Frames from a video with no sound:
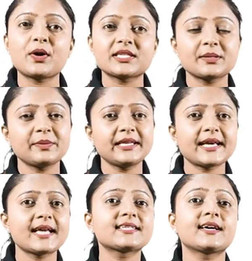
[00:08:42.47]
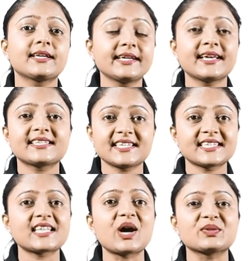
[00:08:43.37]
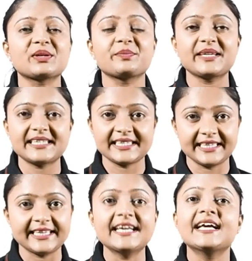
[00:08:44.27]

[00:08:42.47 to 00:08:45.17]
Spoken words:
possibly as early as 6000 BC.